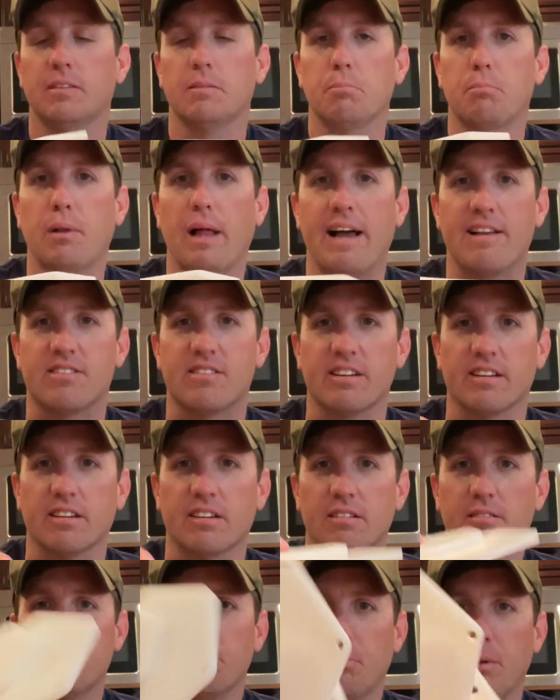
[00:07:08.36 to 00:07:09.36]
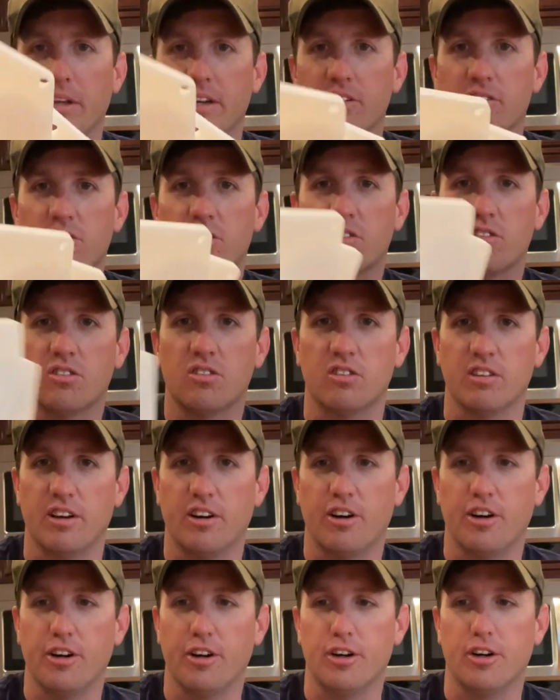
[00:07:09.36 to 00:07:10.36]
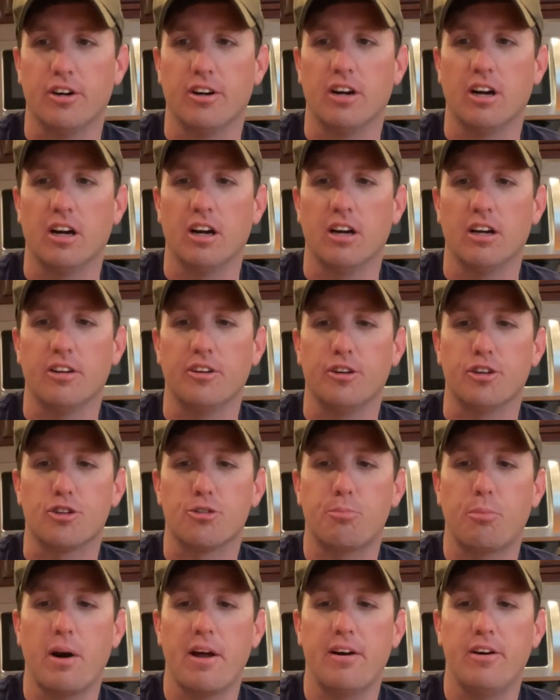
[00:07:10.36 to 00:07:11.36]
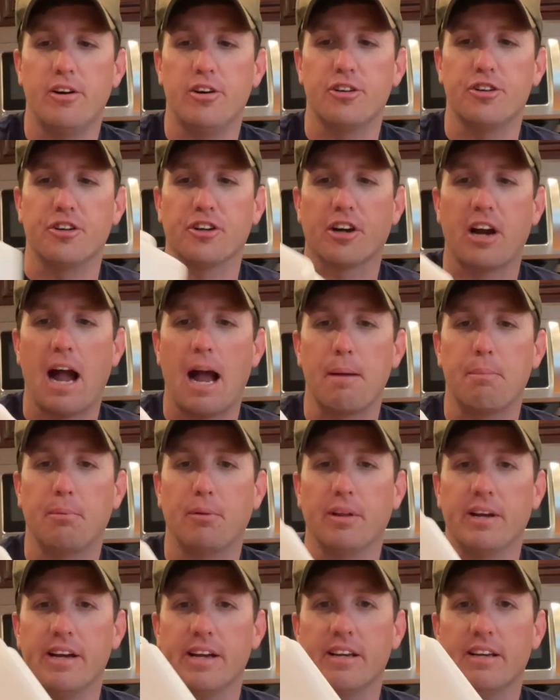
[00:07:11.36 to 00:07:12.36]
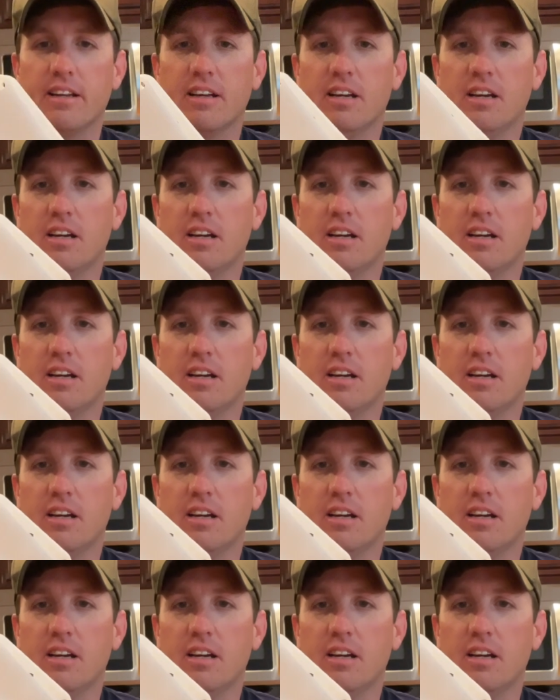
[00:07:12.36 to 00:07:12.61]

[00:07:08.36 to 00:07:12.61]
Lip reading: plastic plates that are your spreaders, your guy plate,